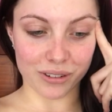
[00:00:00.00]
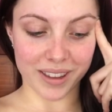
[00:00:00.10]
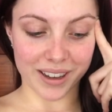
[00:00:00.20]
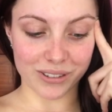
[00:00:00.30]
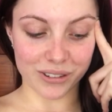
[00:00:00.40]
look
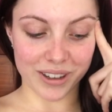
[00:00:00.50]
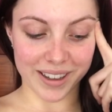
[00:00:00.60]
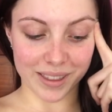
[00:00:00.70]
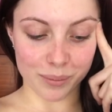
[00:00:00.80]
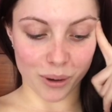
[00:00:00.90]
that good
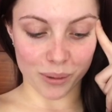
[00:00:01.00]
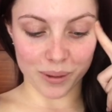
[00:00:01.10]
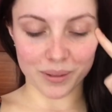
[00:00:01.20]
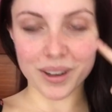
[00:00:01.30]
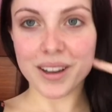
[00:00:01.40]
at the
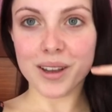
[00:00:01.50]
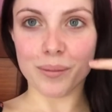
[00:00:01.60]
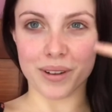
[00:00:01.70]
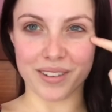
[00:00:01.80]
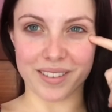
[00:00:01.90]
moment
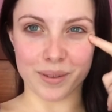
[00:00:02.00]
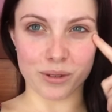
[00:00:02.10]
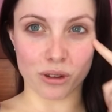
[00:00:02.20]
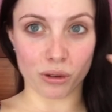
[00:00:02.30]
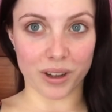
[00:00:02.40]
because I'm
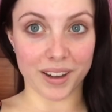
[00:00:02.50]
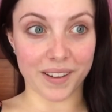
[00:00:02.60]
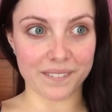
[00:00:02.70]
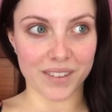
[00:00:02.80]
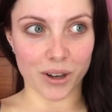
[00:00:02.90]
just
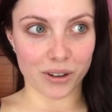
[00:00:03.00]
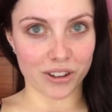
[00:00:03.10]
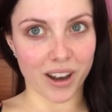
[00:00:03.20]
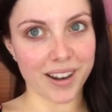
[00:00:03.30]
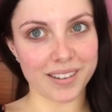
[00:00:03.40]
looking very
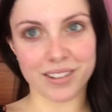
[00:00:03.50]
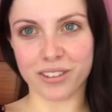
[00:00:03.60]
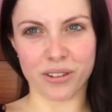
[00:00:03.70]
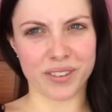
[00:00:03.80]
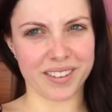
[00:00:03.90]
tired
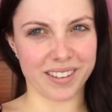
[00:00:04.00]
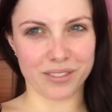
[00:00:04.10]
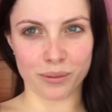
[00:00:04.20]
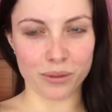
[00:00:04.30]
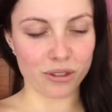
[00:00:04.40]
because obviously
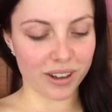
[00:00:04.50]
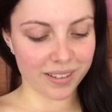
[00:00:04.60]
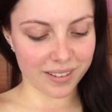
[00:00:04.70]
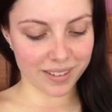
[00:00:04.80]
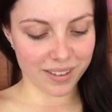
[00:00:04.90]
from
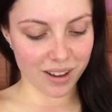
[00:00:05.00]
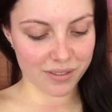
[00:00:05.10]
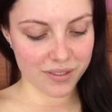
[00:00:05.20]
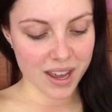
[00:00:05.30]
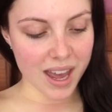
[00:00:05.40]
stress and
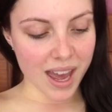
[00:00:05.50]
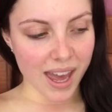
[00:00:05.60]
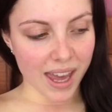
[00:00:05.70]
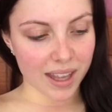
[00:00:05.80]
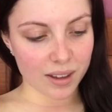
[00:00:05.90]
stuff.
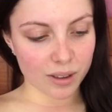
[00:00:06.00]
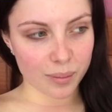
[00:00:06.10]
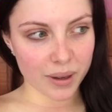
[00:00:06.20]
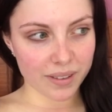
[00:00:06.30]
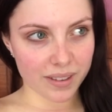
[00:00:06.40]

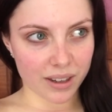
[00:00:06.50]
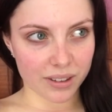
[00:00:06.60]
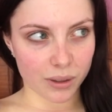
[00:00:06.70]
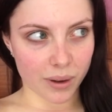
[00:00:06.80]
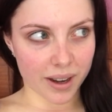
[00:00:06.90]
And
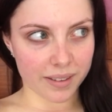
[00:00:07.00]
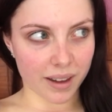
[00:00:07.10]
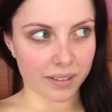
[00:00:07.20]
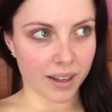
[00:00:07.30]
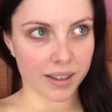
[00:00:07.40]
personality wise,
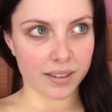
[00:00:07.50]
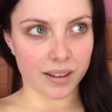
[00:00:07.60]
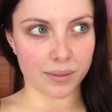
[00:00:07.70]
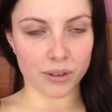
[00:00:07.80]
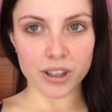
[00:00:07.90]
I like
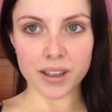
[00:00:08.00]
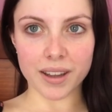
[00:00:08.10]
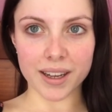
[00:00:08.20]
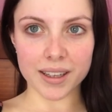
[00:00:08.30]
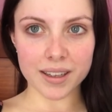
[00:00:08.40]
that I'm really
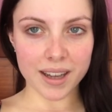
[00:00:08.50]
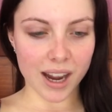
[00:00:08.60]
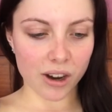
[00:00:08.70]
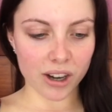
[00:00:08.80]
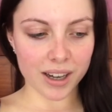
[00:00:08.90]
like
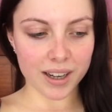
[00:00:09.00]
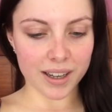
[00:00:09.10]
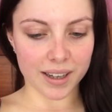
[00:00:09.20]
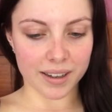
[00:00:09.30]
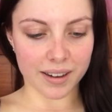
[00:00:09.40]
caring
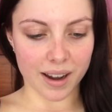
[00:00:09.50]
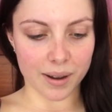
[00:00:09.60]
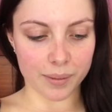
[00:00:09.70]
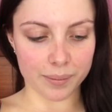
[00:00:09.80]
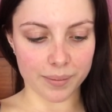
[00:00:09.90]
and
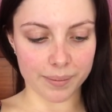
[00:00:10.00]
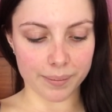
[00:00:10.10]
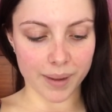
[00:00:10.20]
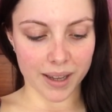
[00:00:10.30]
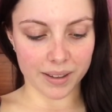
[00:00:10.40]

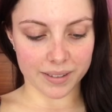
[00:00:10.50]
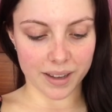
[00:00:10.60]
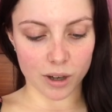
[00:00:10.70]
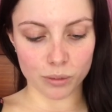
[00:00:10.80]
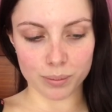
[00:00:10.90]
I like
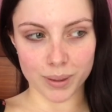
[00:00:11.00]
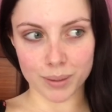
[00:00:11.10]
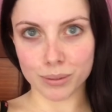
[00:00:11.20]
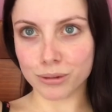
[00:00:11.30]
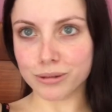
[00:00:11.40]
to help
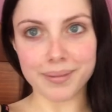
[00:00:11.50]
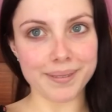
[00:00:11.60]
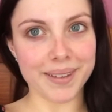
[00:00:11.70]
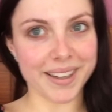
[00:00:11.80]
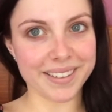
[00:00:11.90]
people.
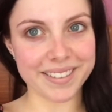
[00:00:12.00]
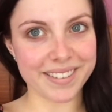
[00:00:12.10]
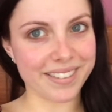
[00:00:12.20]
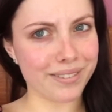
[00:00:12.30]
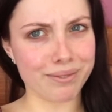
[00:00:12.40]
I guess
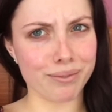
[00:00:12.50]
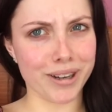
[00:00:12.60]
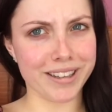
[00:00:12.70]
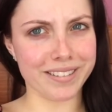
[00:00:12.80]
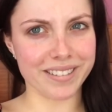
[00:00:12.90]
that's
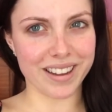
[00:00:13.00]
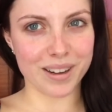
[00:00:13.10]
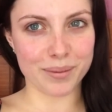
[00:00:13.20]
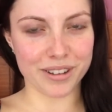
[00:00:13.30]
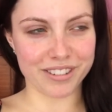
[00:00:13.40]
weird to
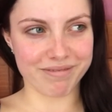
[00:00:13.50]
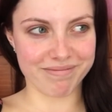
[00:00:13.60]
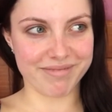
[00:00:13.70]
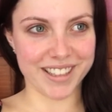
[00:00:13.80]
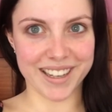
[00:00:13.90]
say, but
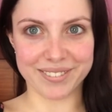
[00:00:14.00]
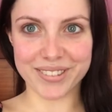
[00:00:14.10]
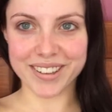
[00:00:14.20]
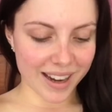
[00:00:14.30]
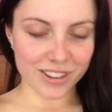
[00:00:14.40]
yeah.
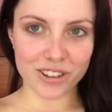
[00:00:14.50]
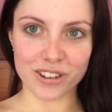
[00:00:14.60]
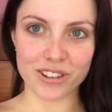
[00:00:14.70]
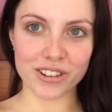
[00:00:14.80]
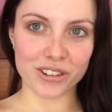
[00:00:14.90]

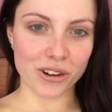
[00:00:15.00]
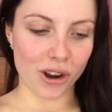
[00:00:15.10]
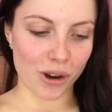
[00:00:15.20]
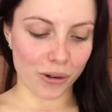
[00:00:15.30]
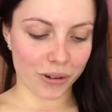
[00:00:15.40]
Tattoos,
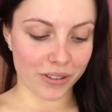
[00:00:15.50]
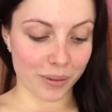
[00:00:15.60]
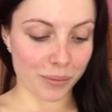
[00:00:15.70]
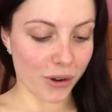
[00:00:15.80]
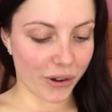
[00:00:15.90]
no, because
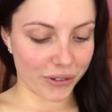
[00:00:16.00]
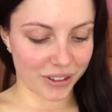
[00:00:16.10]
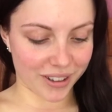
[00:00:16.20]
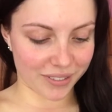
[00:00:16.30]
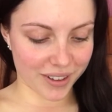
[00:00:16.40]
I'm not old
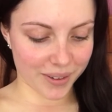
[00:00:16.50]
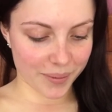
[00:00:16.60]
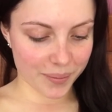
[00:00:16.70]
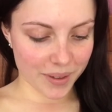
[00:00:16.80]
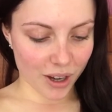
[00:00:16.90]
enough
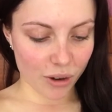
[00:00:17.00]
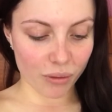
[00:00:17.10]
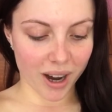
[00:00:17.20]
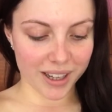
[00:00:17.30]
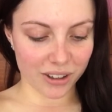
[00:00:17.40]
yet.
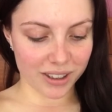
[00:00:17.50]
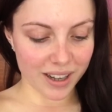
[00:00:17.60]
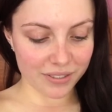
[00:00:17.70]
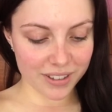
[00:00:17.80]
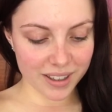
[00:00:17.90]
Righty or
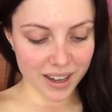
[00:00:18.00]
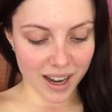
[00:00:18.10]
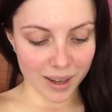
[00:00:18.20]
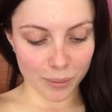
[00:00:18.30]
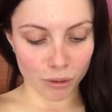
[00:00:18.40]
lefty,
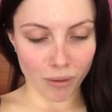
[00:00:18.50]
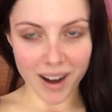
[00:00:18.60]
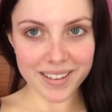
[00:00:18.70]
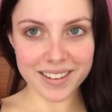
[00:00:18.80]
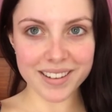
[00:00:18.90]
I am a
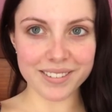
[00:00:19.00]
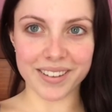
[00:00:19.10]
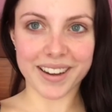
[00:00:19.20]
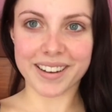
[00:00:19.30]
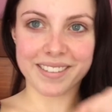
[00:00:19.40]
righty,
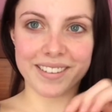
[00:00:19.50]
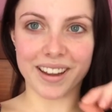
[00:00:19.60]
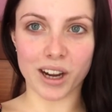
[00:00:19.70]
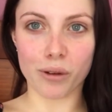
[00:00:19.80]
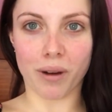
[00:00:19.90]
like as in
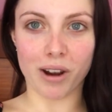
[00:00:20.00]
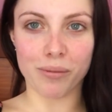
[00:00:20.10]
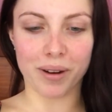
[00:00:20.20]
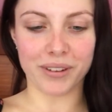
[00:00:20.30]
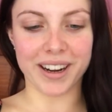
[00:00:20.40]
like I write
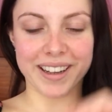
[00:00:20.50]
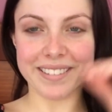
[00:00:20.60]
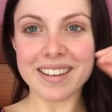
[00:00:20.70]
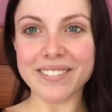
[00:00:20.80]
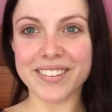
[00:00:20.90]
with my right
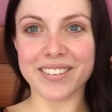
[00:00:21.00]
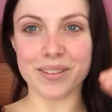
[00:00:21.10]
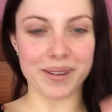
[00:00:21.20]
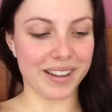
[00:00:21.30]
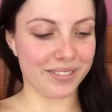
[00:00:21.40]
hand. Damn it, this
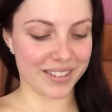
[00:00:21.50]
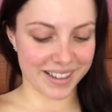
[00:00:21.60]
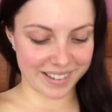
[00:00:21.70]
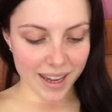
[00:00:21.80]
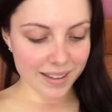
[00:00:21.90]
is my left
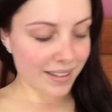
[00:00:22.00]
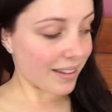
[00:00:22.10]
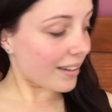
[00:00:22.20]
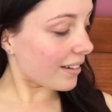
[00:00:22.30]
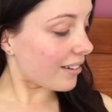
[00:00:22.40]
hand.
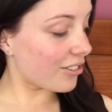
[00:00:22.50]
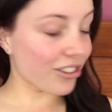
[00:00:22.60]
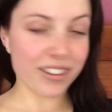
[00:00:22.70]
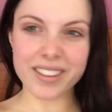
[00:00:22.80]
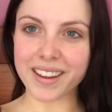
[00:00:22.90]
Eating,
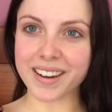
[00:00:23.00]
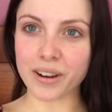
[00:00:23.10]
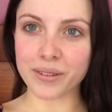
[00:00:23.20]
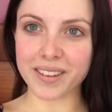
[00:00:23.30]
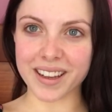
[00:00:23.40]
just then
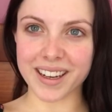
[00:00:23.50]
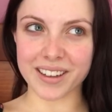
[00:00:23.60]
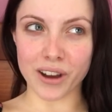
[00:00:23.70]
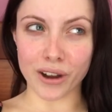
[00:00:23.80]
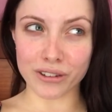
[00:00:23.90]
I was
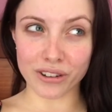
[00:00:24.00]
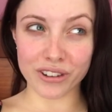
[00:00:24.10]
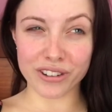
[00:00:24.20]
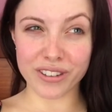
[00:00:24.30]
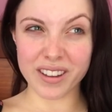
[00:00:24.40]
eating
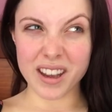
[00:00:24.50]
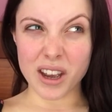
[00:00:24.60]
nachos